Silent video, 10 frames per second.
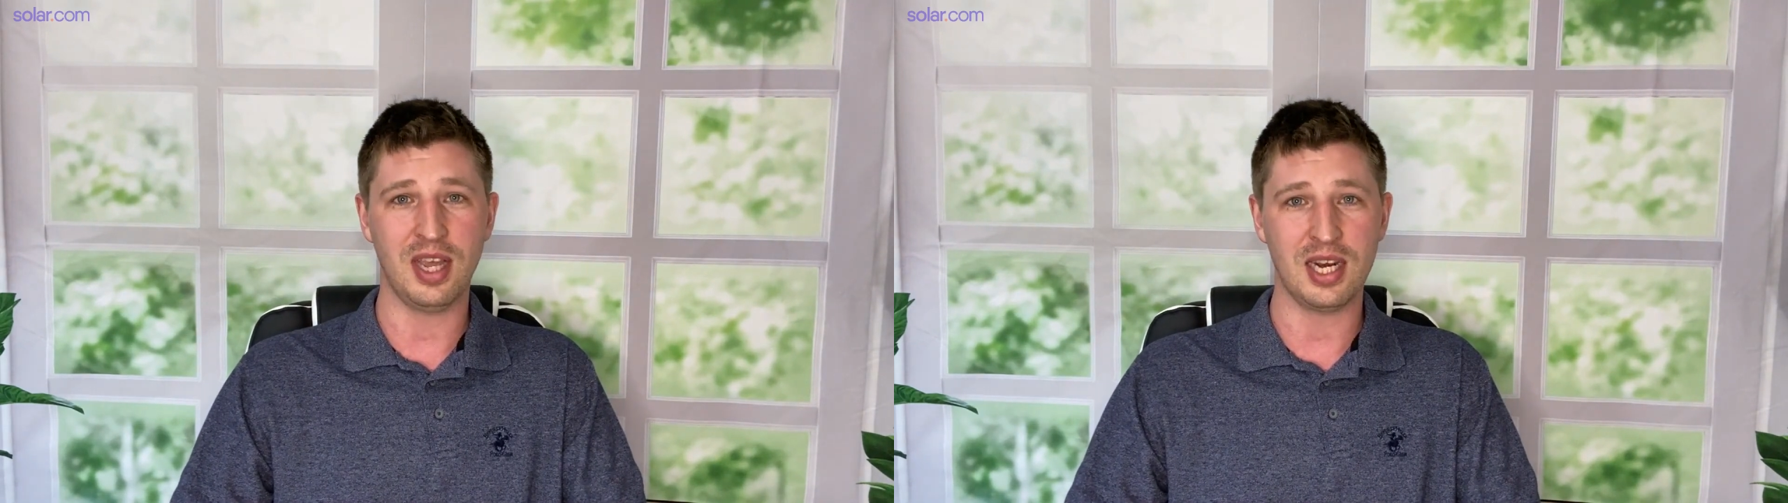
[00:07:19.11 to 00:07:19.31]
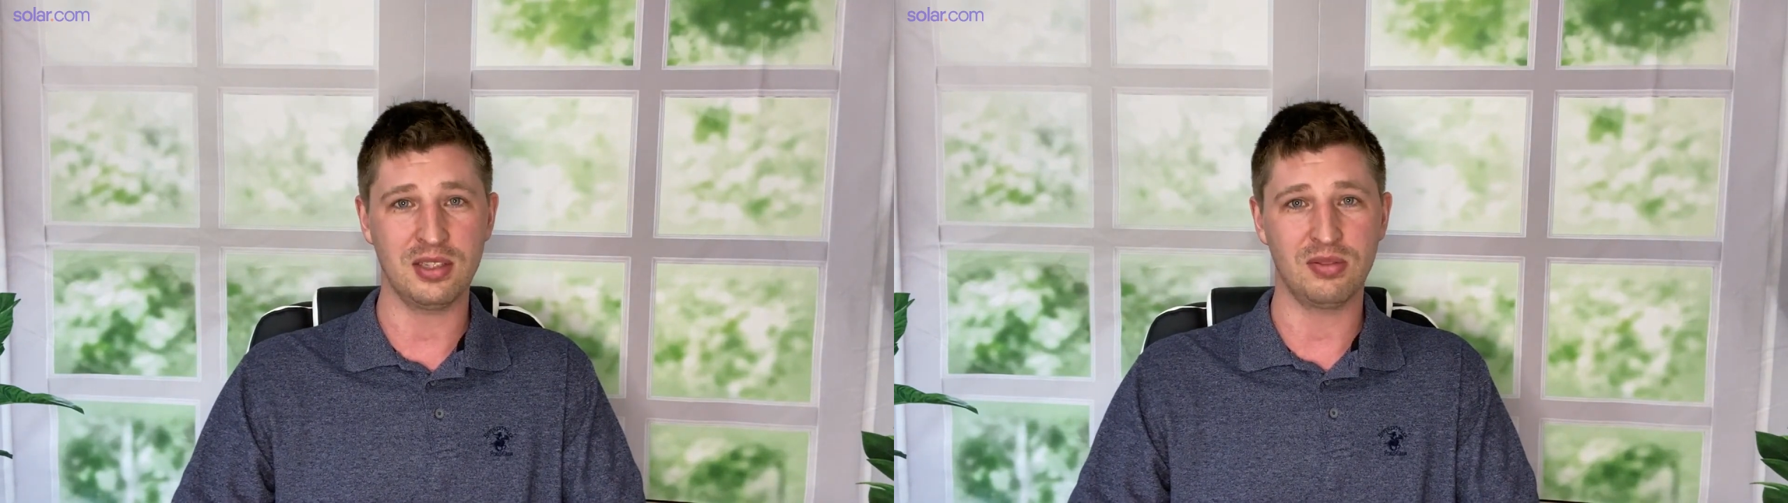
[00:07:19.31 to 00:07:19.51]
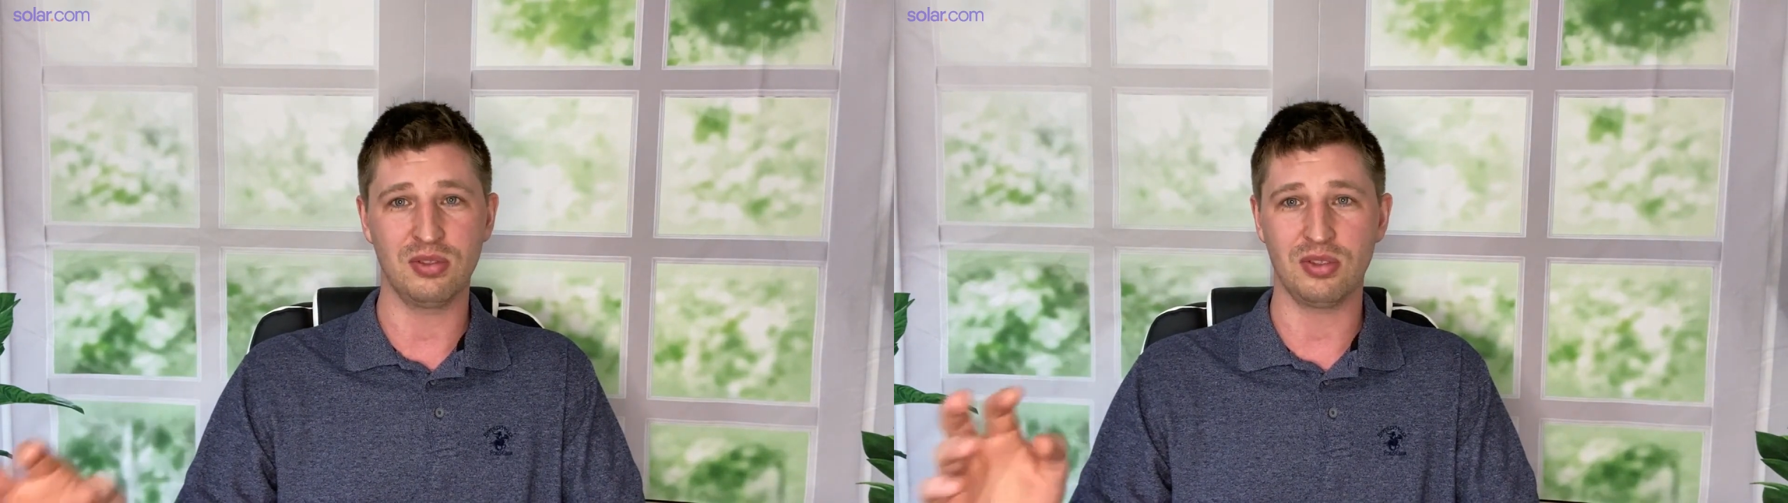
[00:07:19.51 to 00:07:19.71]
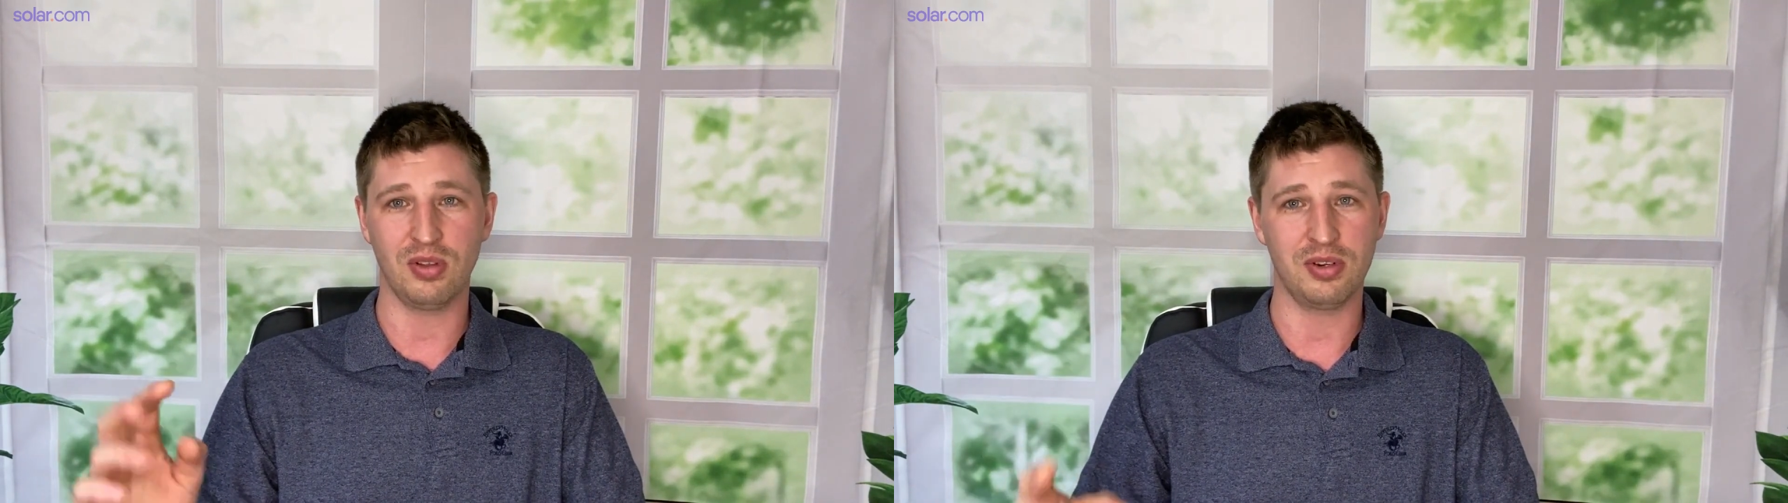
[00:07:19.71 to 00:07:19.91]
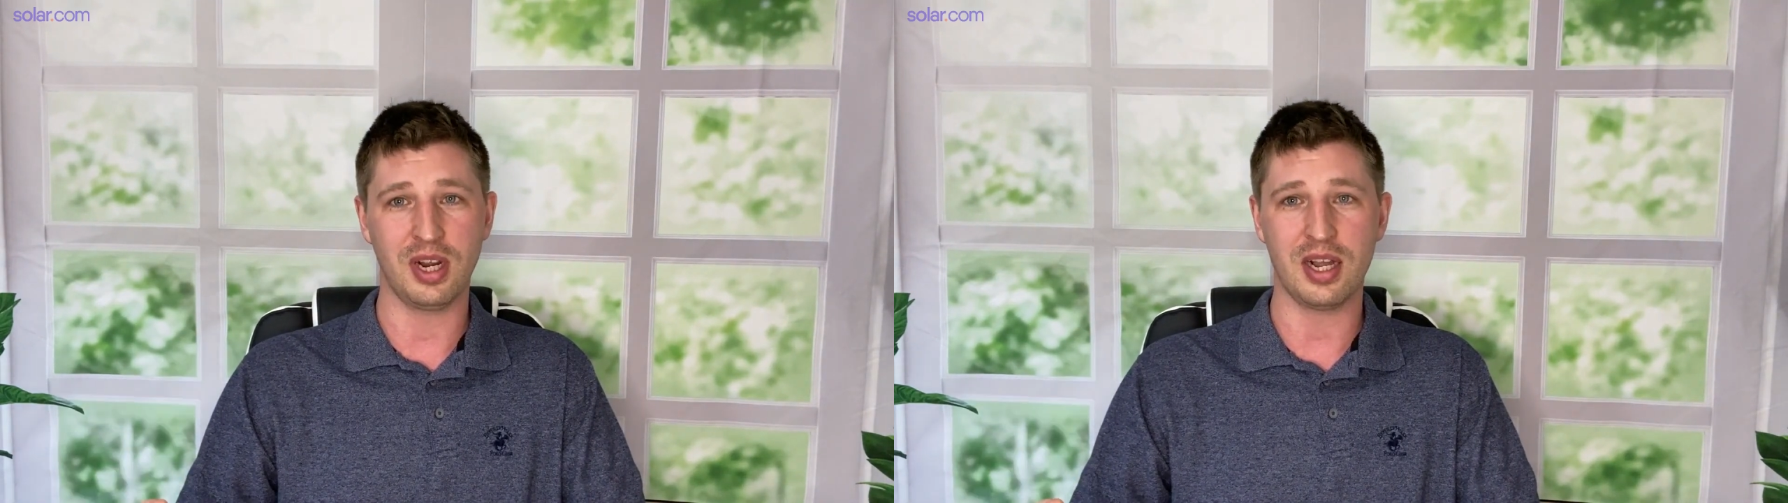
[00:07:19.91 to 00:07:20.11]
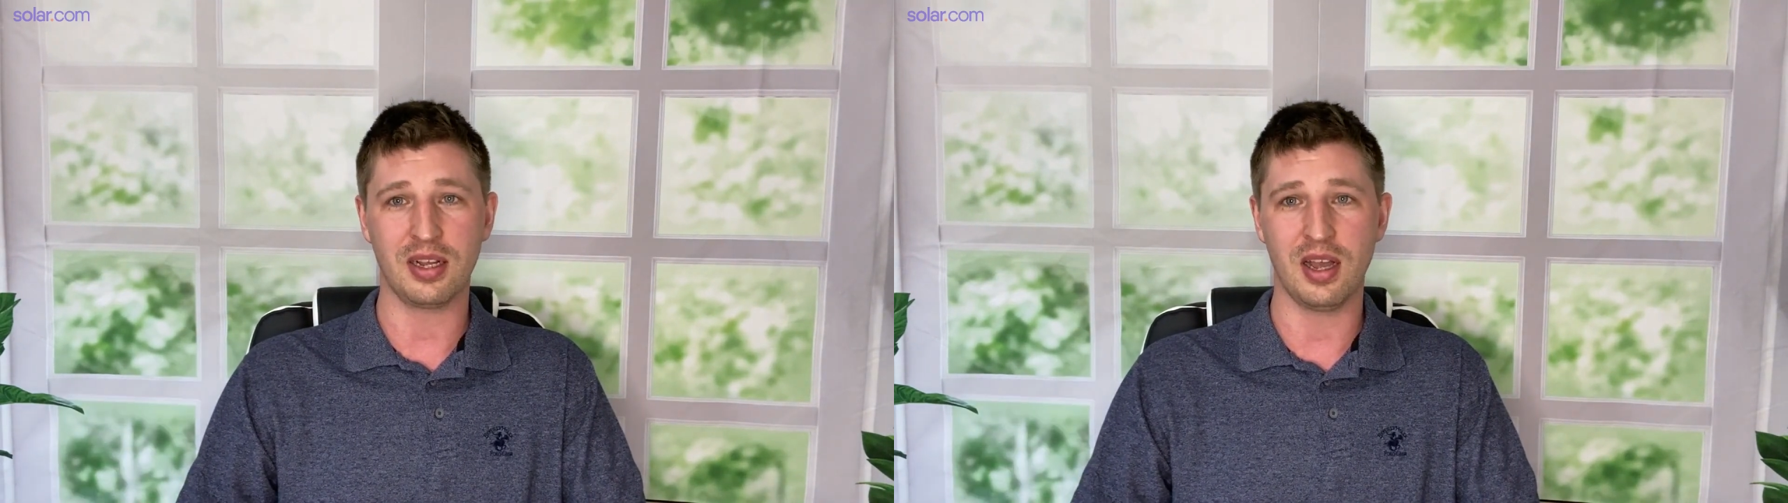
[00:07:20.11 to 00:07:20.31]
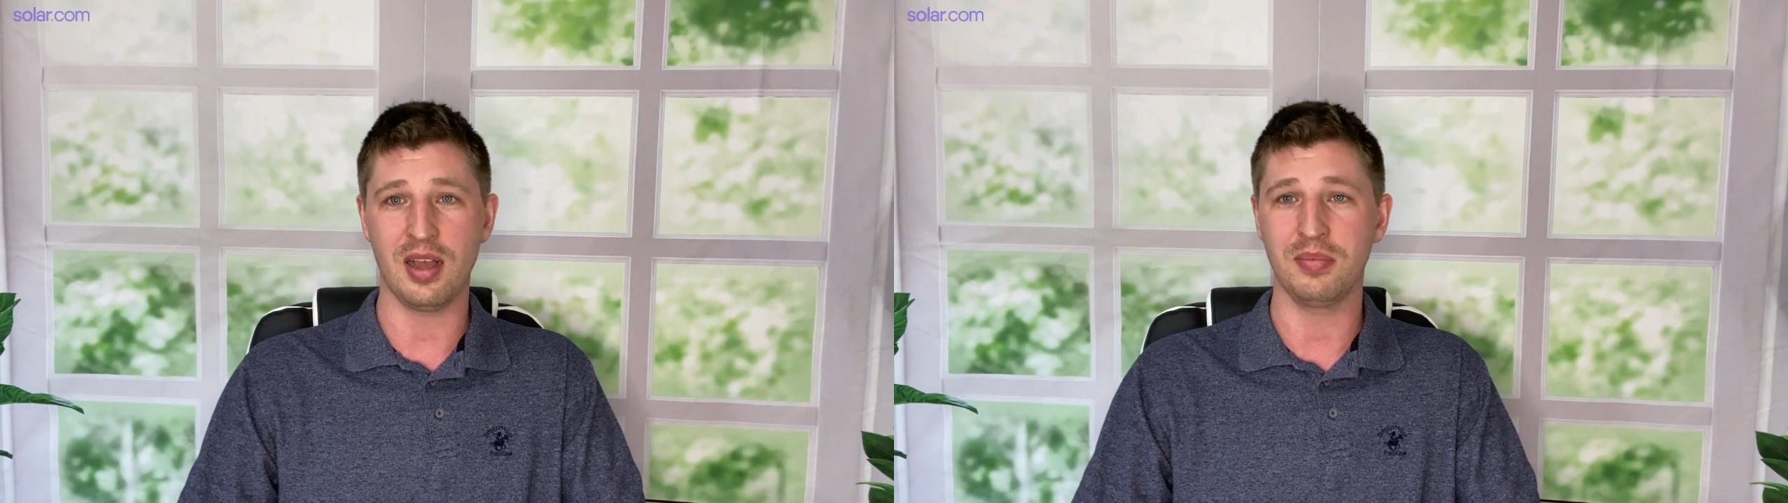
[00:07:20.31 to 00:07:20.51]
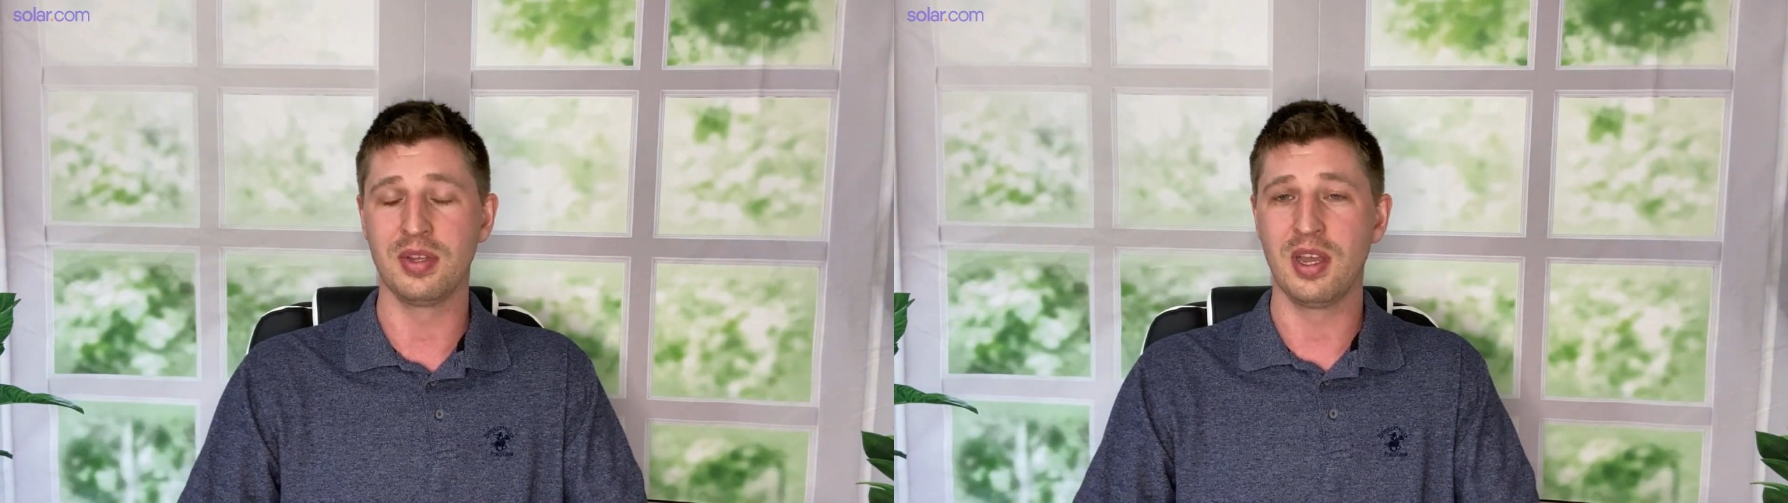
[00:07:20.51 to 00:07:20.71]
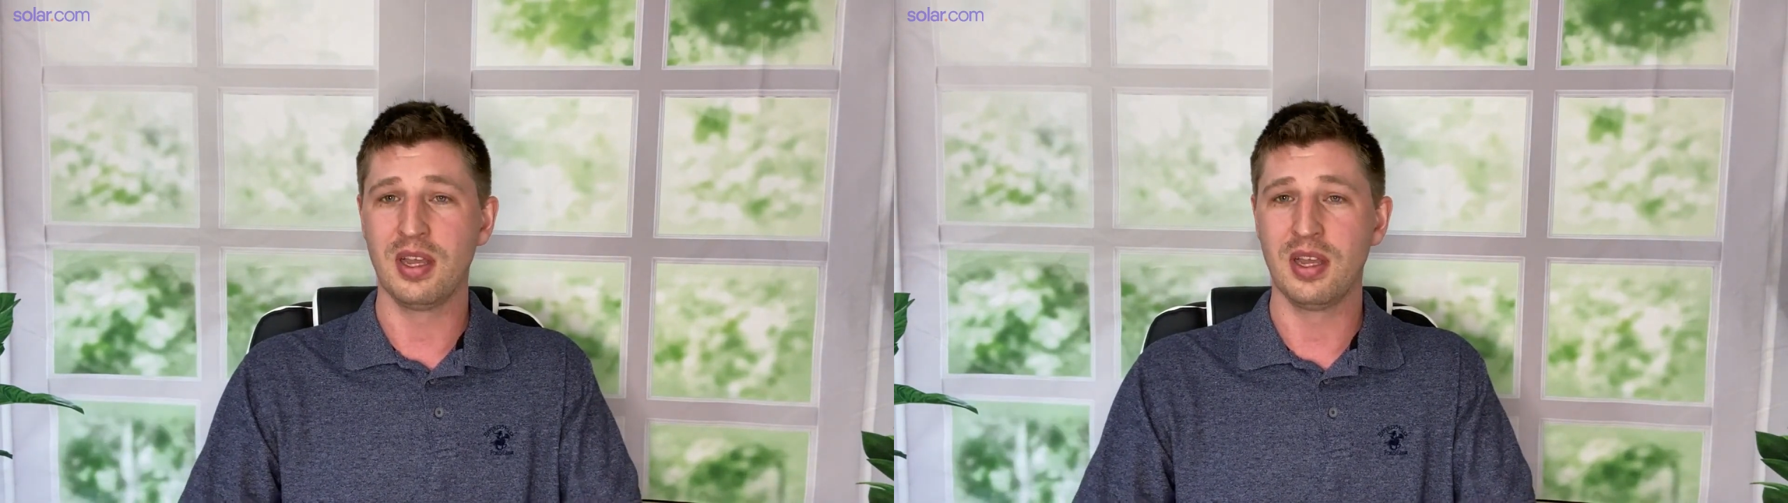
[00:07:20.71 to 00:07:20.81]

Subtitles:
that is through solar.com.